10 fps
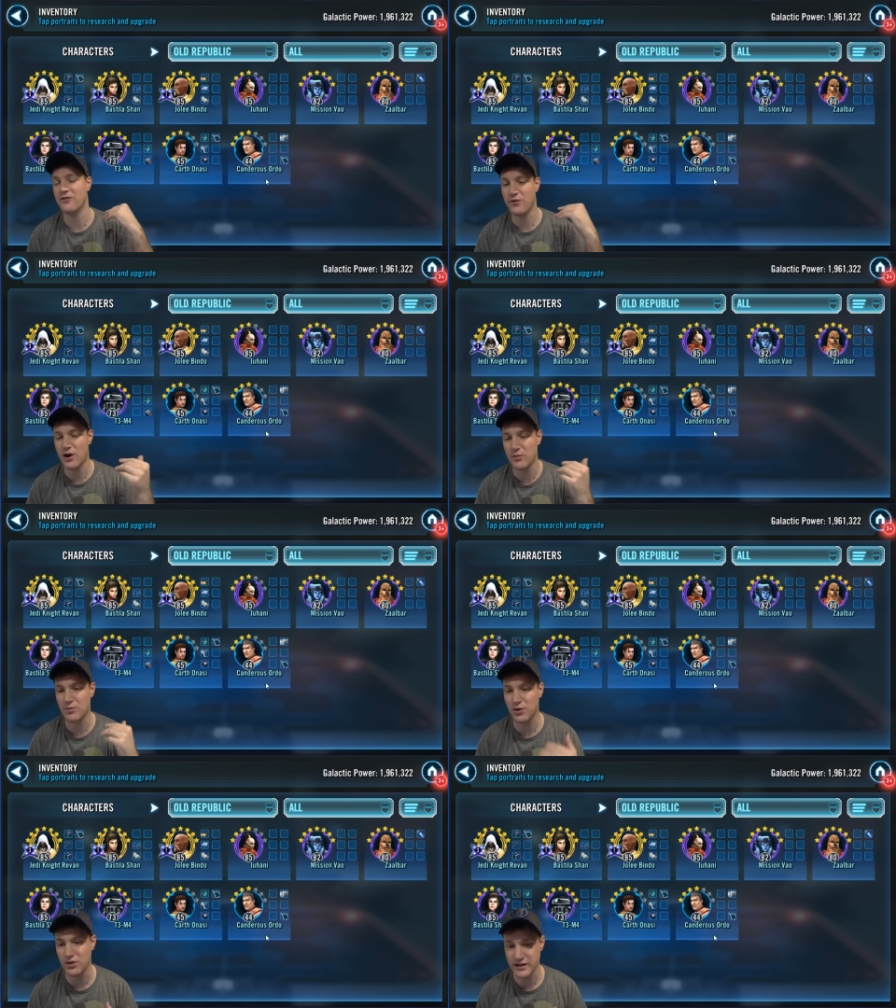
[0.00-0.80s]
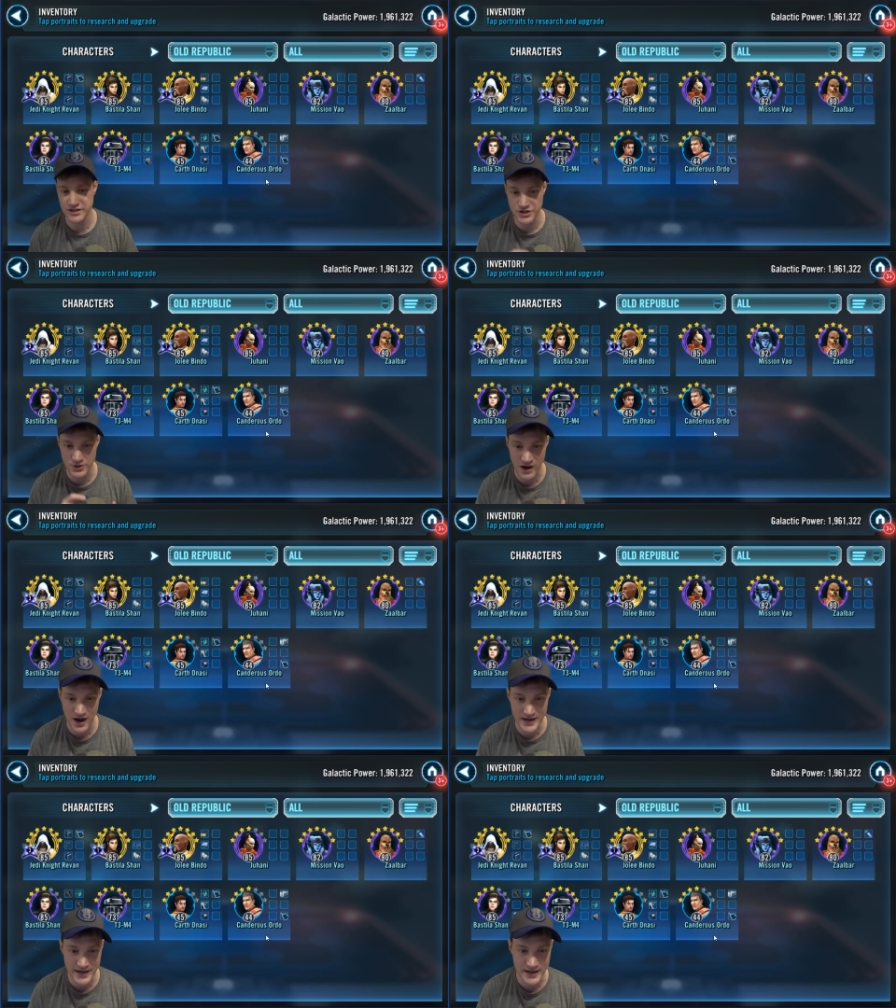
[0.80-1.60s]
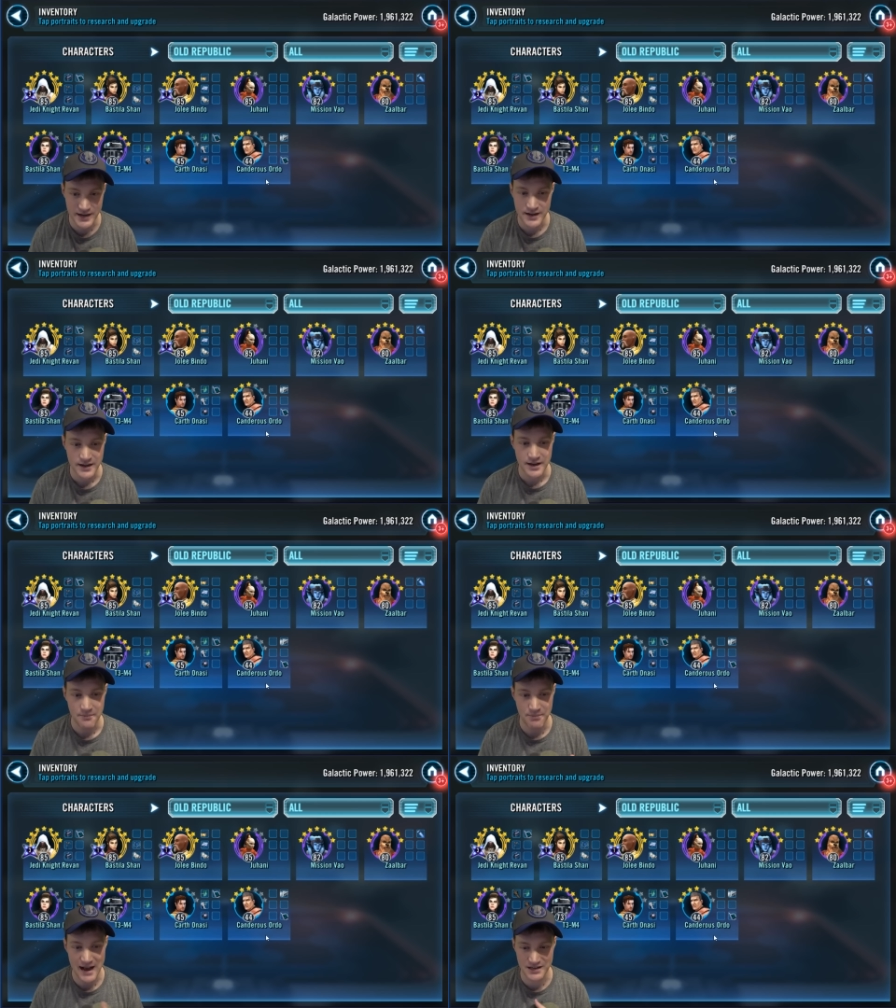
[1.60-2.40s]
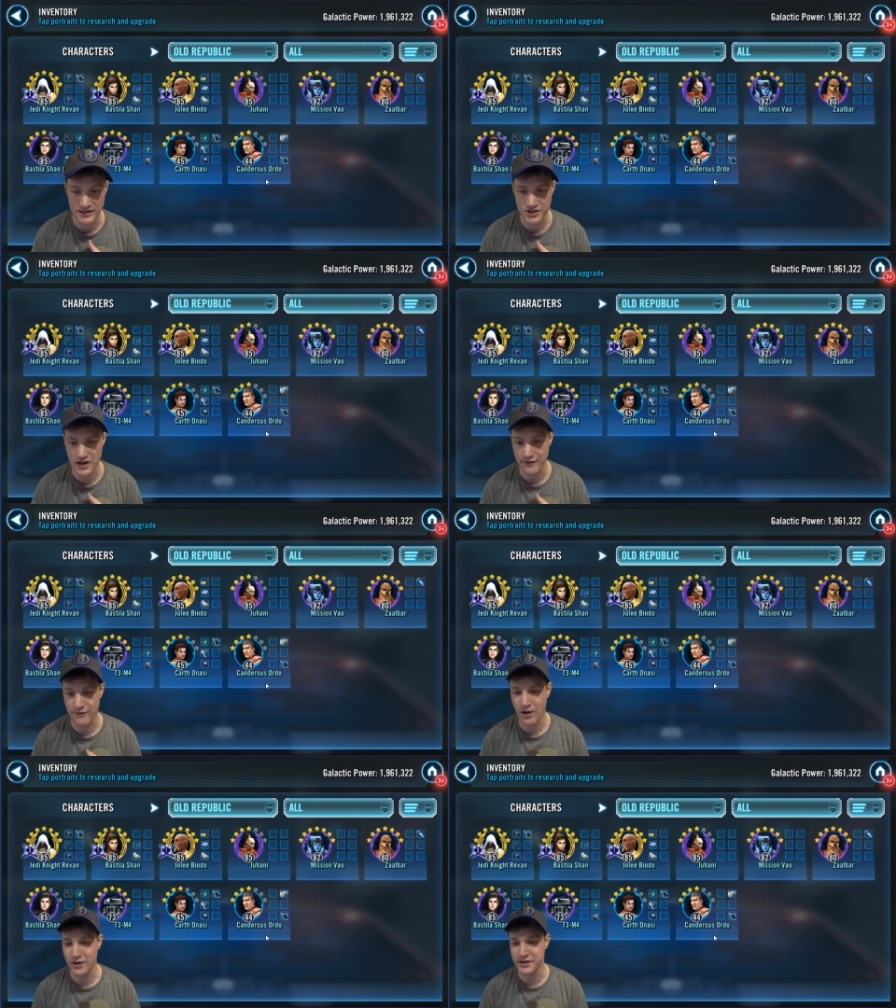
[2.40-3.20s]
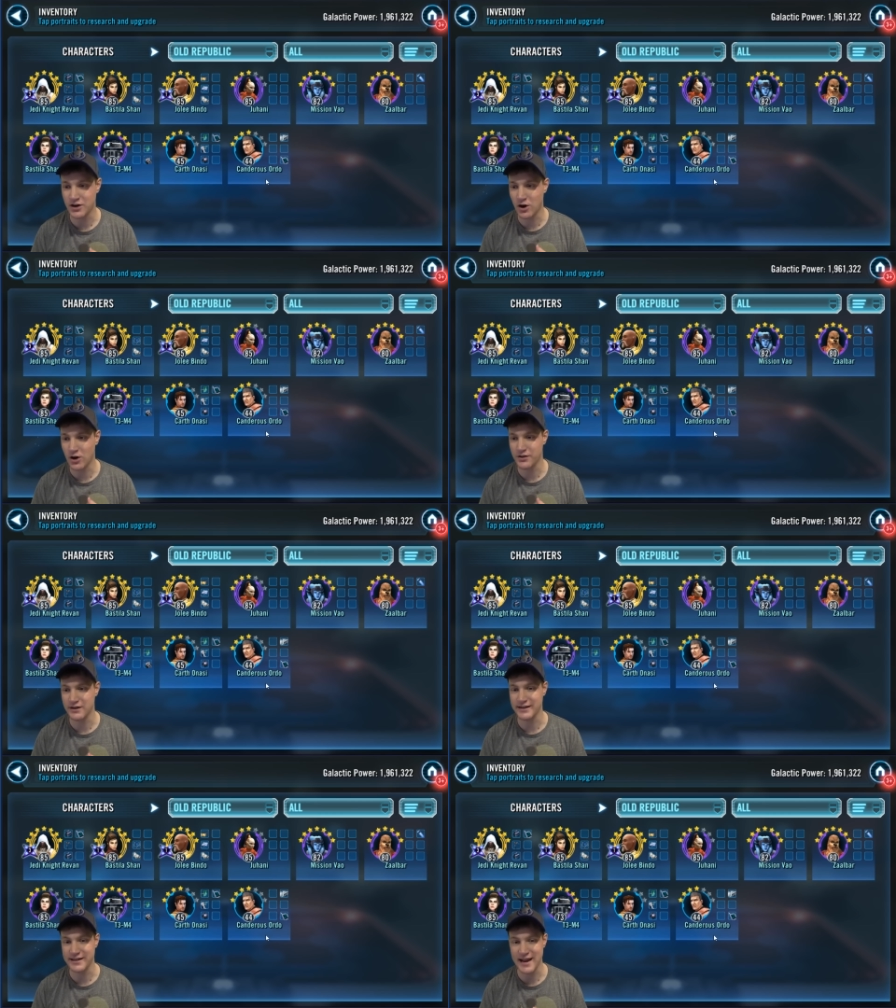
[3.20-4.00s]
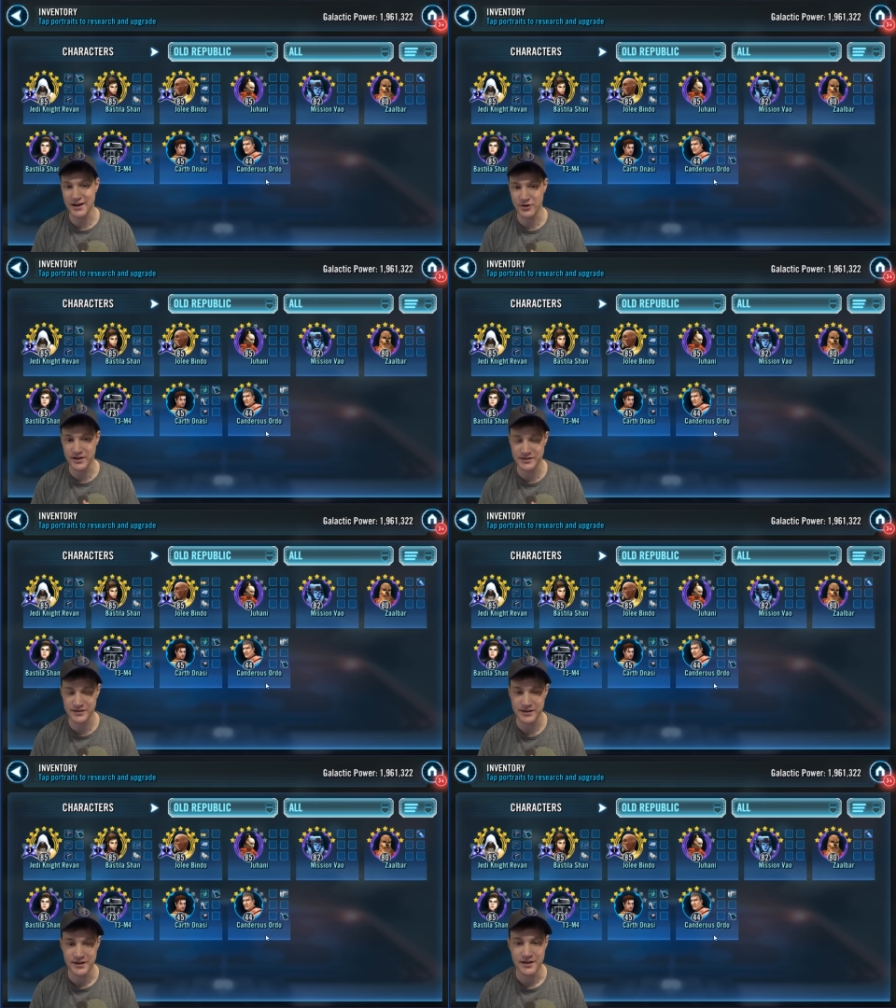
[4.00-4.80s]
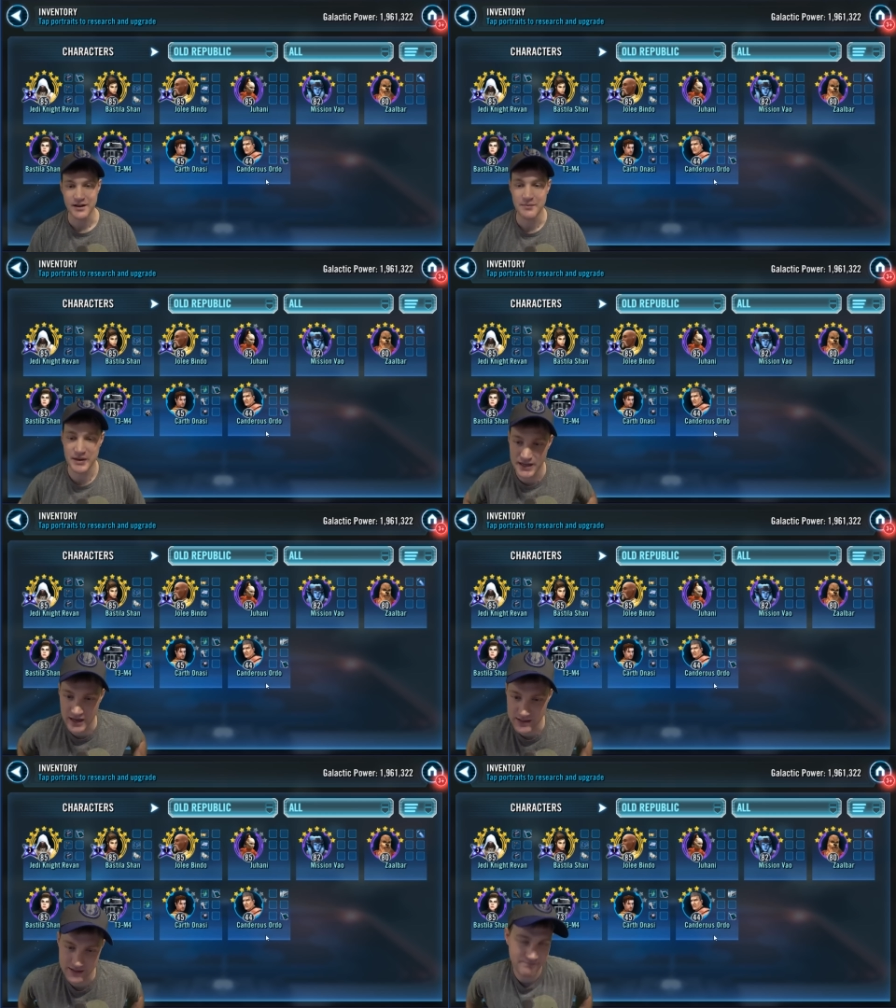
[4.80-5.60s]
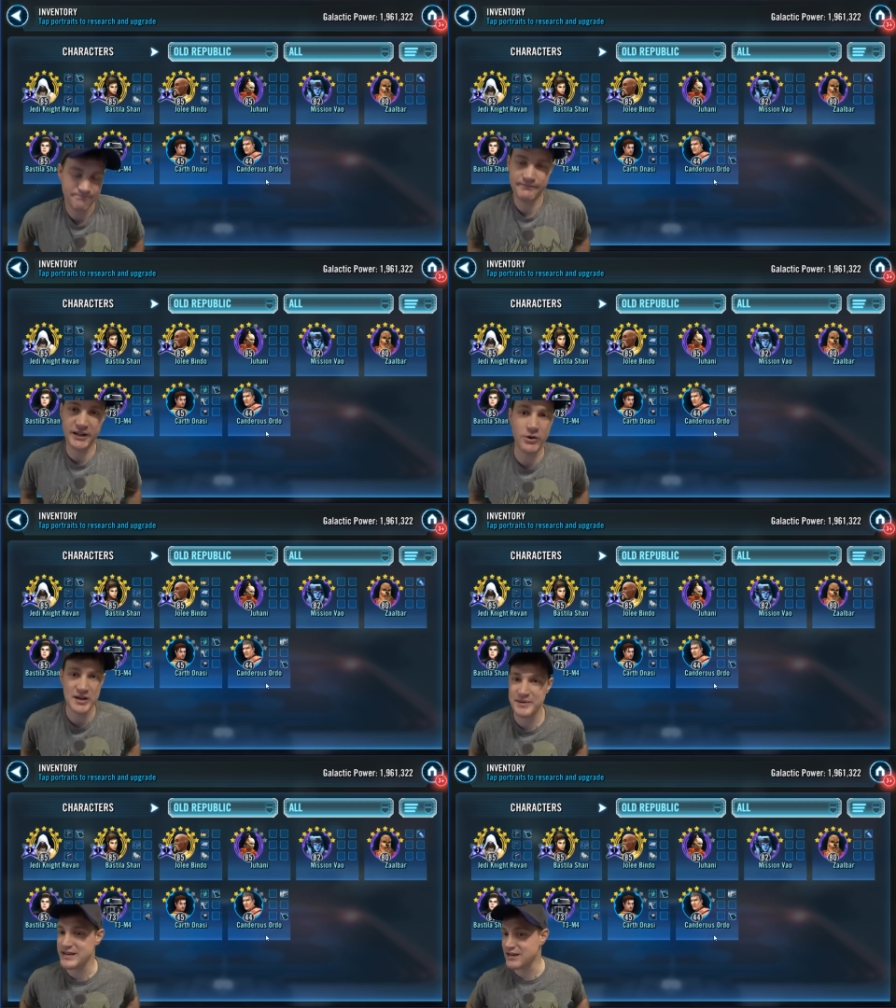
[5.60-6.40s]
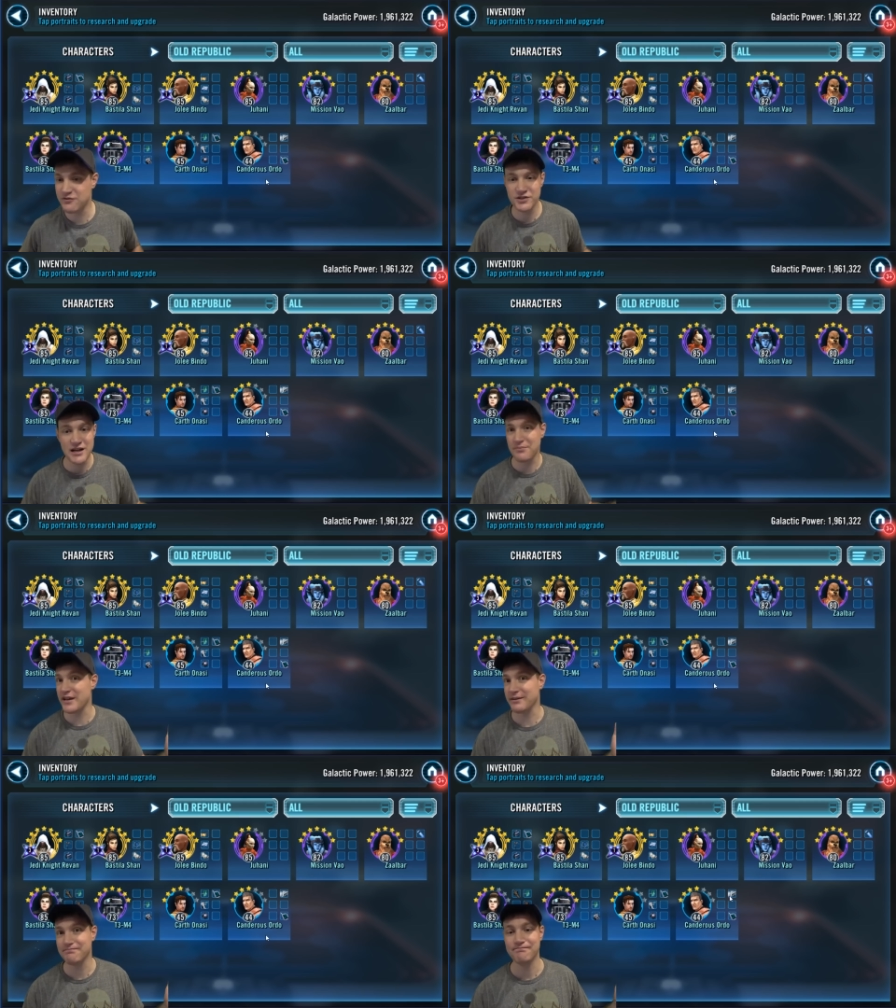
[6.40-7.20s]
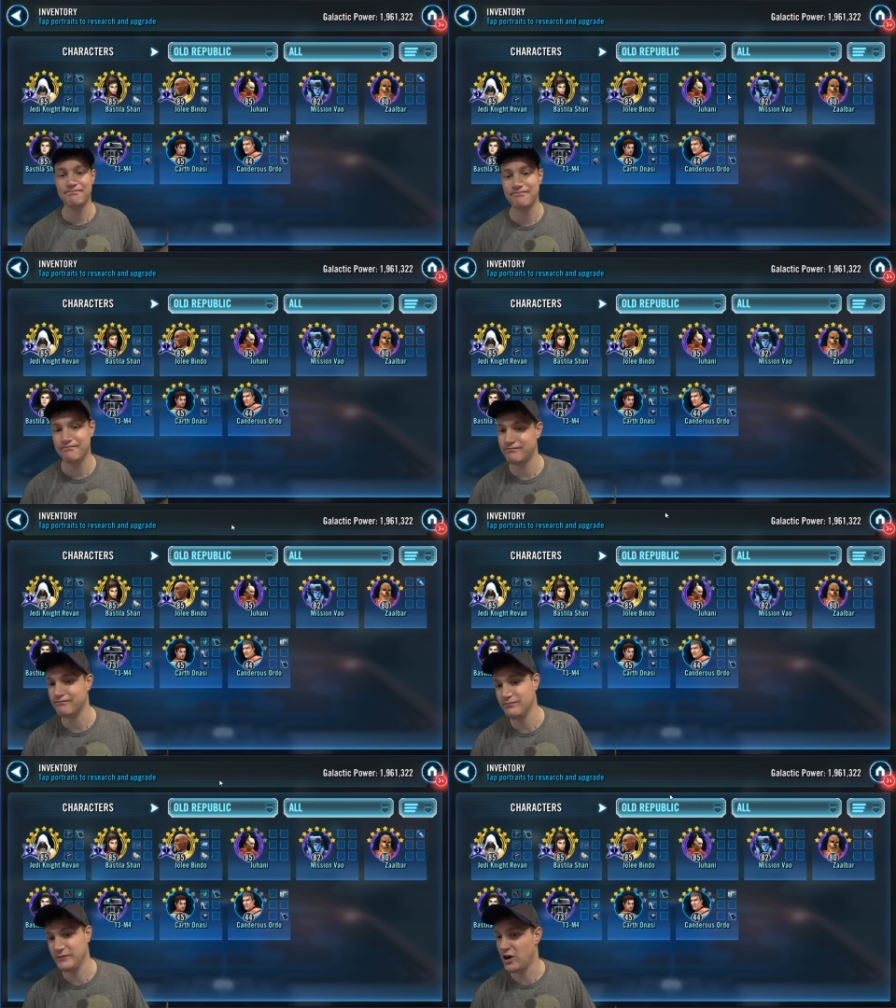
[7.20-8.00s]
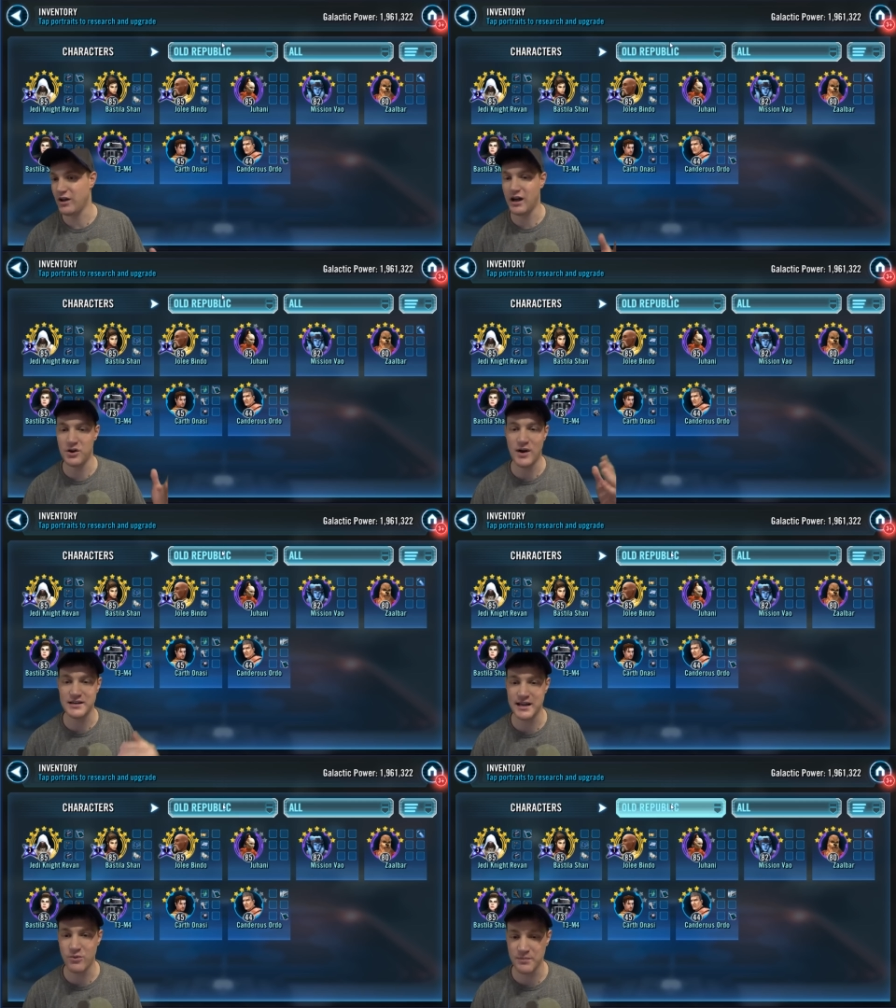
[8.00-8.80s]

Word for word: they're farmable is Juhani, Bastila Shan, Fallen, Carth, and Canderous because they're going to be needed for something. Otherwise, they